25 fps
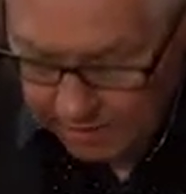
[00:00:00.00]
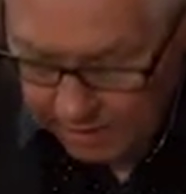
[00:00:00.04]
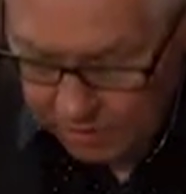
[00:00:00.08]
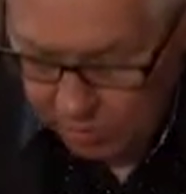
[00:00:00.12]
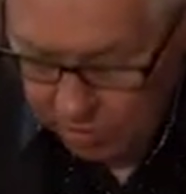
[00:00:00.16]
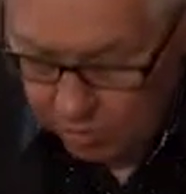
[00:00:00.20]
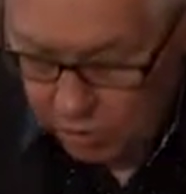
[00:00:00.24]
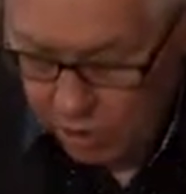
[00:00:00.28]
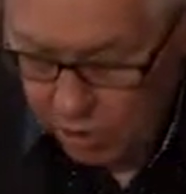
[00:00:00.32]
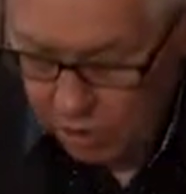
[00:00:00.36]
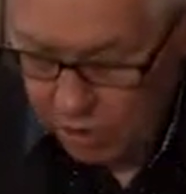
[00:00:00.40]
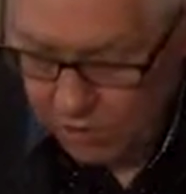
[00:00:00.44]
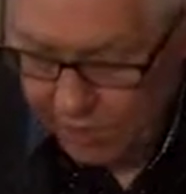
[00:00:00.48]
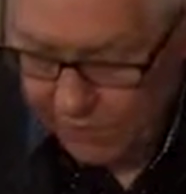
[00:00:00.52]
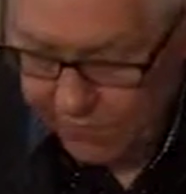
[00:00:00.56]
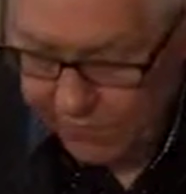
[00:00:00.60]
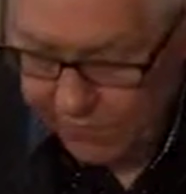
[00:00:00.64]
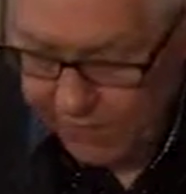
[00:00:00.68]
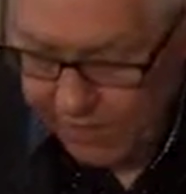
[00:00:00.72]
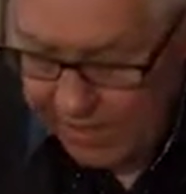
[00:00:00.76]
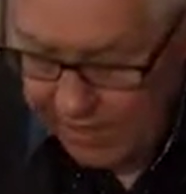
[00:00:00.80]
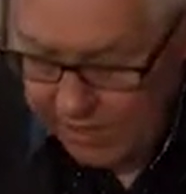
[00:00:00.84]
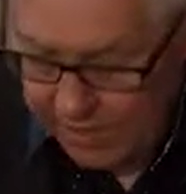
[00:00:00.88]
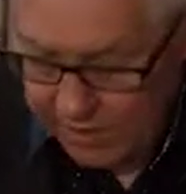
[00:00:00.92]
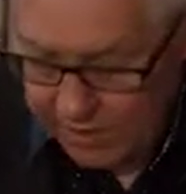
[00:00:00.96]
The worlds of
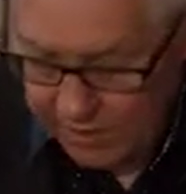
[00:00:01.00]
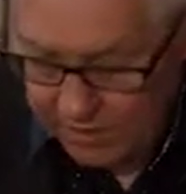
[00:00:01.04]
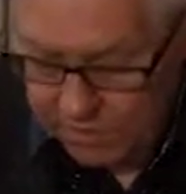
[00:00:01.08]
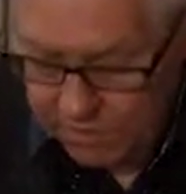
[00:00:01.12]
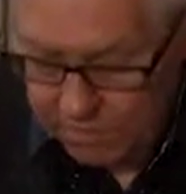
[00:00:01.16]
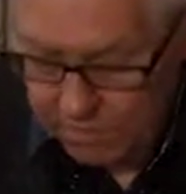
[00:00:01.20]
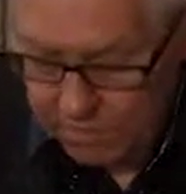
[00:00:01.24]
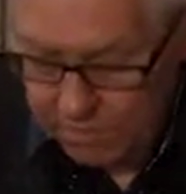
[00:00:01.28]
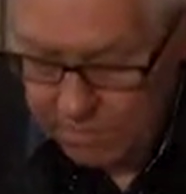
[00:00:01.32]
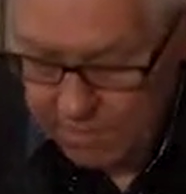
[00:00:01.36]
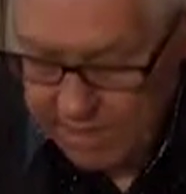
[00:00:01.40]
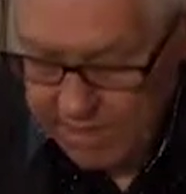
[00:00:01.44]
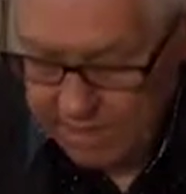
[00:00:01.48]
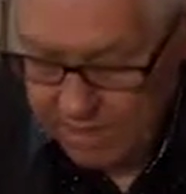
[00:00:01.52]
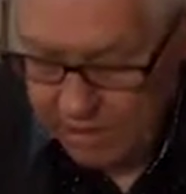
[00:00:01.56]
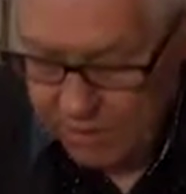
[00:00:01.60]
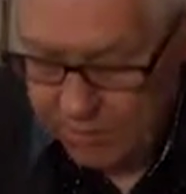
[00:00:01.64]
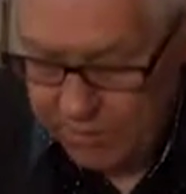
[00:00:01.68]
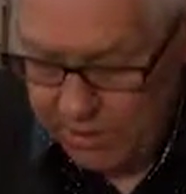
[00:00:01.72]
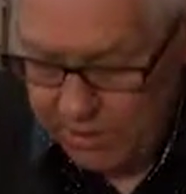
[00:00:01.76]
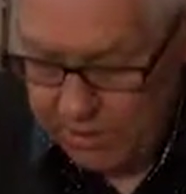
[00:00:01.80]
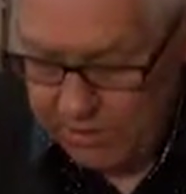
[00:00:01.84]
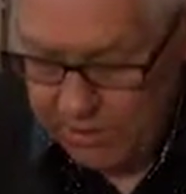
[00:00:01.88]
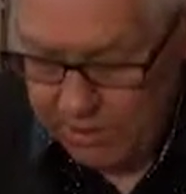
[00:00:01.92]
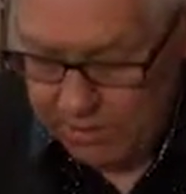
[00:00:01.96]
governance and
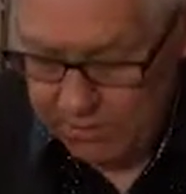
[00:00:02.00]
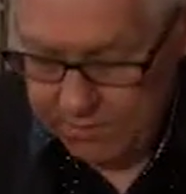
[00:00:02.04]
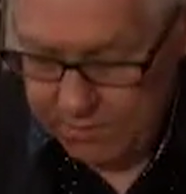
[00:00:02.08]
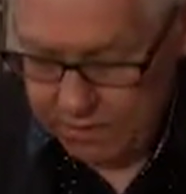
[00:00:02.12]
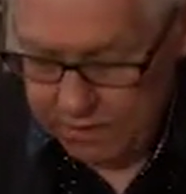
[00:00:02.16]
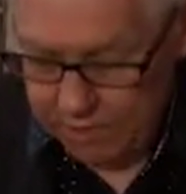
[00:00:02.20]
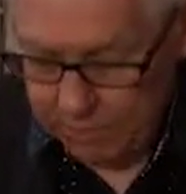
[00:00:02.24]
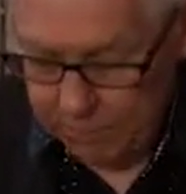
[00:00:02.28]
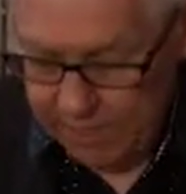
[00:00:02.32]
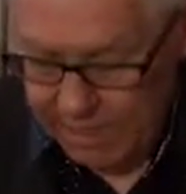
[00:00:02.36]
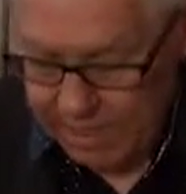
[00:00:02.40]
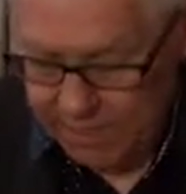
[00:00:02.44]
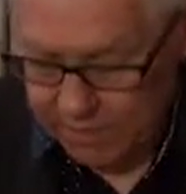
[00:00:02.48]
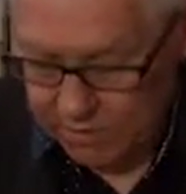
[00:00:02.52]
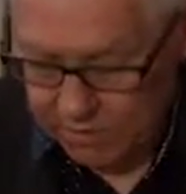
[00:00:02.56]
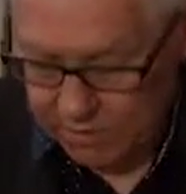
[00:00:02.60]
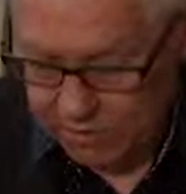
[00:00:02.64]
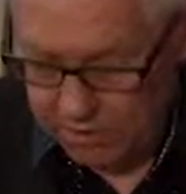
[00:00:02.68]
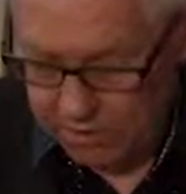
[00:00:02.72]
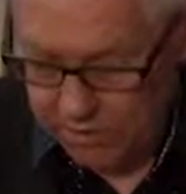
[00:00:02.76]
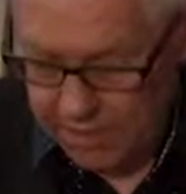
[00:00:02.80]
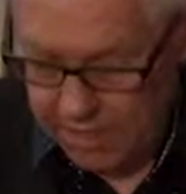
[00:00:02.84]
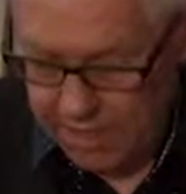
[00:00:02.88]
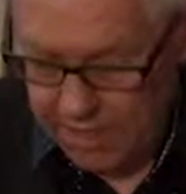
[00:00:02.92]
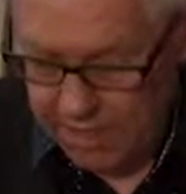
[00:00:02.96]
management in the
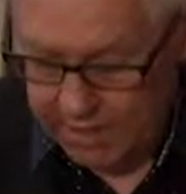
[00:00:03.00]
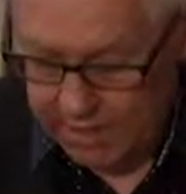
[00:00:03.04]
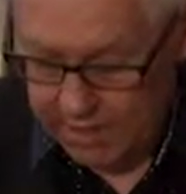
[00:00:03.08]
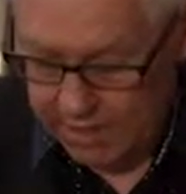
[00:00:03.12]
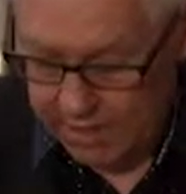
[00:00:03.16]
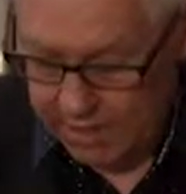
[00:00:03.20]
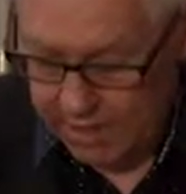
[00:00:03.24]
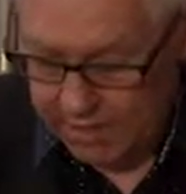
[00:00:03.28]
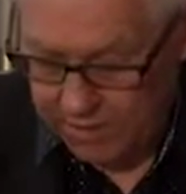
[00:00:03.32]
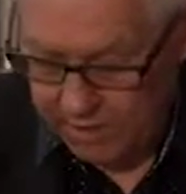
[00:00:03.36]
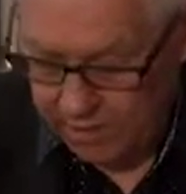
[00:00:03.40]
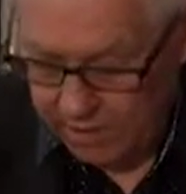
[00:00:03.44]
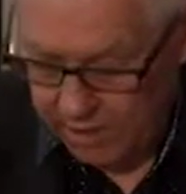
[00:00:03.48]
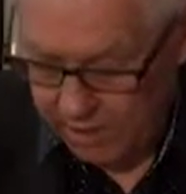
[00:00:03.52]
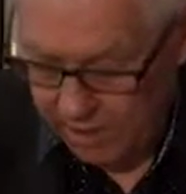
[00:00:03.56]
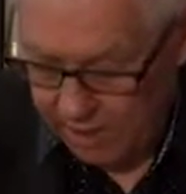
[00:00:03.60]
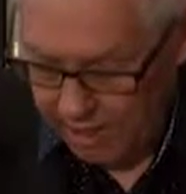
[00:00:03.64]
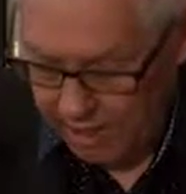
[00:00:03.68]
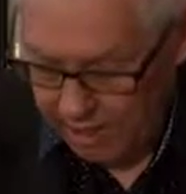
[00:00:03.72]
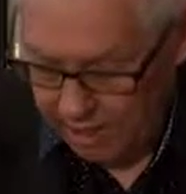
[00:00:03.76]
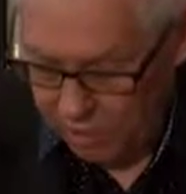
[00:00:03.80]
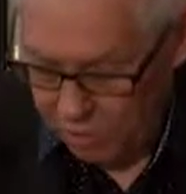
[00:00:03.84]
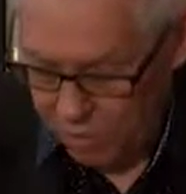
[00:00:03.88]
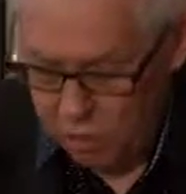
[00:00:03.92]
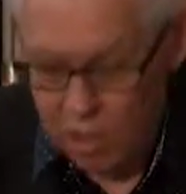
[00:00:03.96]
spaces nowadays
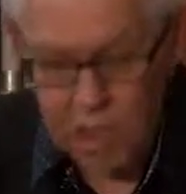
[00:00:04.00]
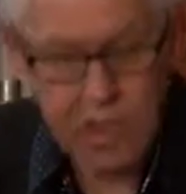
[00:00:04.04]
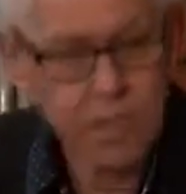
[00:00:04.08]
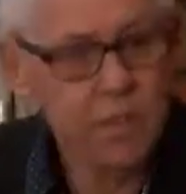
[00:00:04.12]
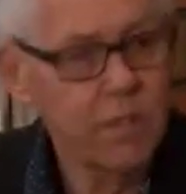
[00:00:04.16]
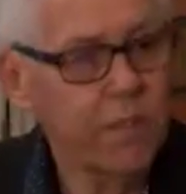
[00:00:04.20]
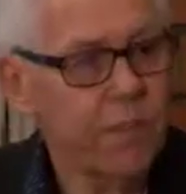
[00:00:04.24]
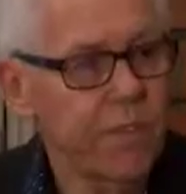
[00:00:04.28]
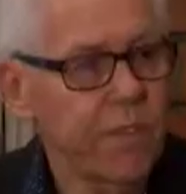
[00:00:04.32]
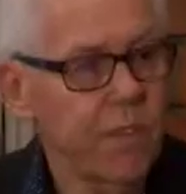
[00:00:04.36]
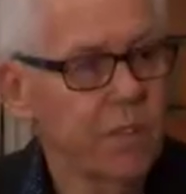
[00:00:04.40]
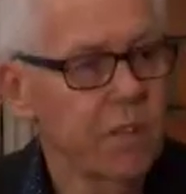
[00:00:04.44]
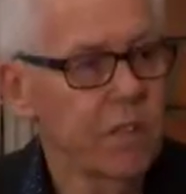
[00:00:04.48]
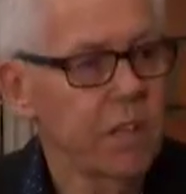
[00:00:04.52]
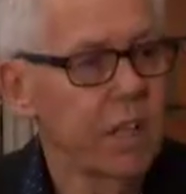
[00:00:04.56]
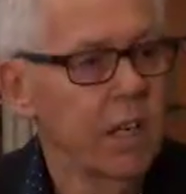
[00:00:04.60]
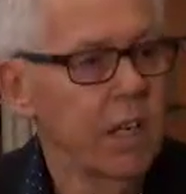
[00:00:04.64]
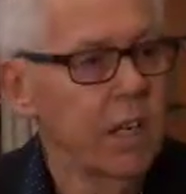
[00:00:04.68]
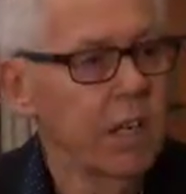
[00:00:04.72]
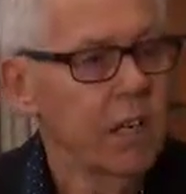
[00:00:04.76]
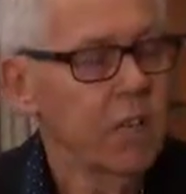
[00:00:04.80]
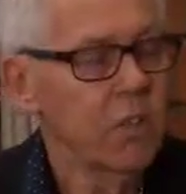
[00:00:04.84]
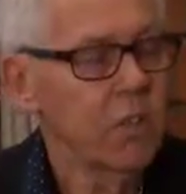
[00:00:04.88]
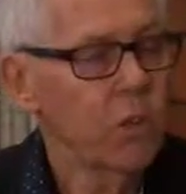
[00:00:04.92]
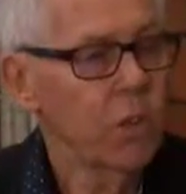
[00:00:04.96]
are quite different
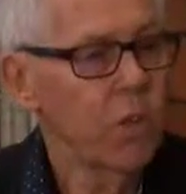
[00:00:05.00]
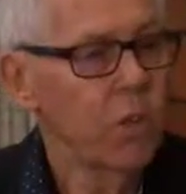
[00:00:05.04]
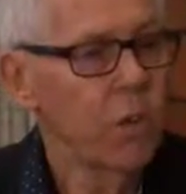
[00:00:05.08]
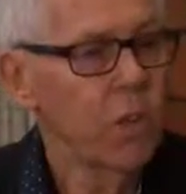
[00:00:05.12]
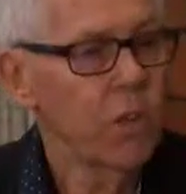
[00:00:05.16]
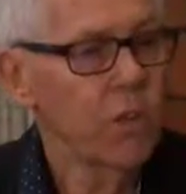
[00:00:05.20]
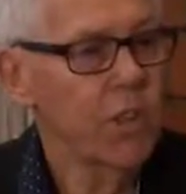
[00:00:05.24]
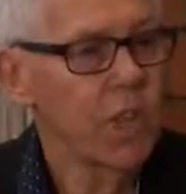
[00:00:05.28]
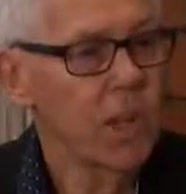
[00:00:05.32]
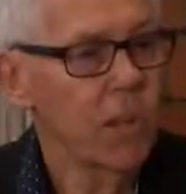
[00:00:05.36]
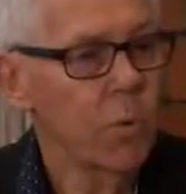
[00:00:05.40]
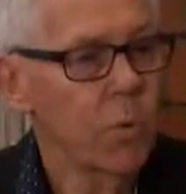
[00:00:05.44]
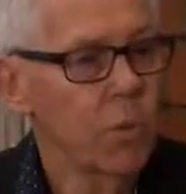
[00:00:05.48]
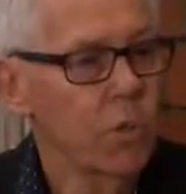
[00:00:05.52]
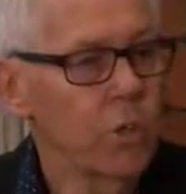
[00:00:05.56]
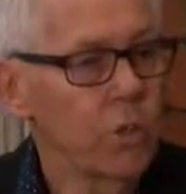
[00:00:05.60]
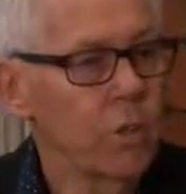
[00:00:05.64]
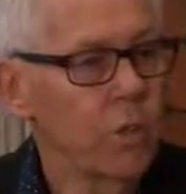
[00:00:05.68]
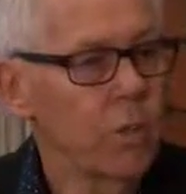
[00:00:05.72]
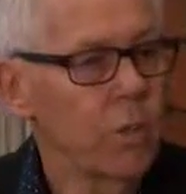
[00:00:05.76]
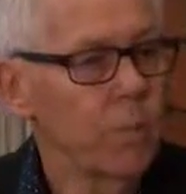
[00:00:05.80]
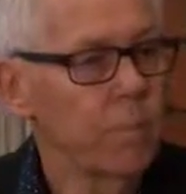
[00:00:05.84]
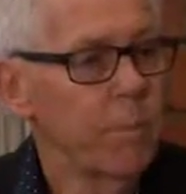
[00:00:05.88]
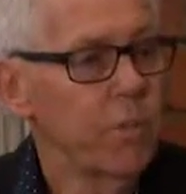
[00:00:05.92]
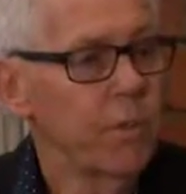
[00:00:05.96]
to what they
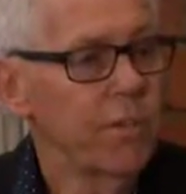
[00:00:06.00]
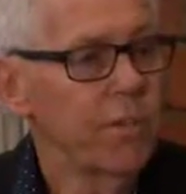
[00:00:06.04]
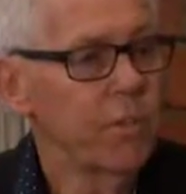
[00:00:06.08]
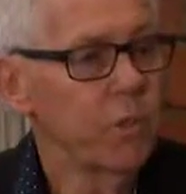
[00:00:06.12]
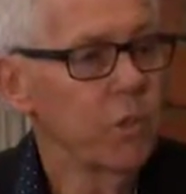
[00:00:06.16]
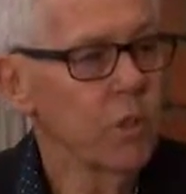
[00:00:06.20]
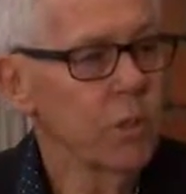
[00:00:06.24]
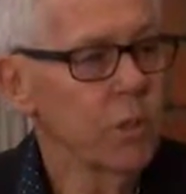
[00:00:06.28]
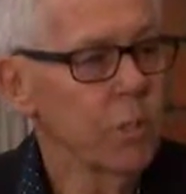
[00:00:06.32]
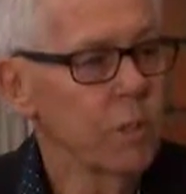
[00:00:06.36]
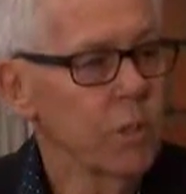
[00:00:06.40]
were before the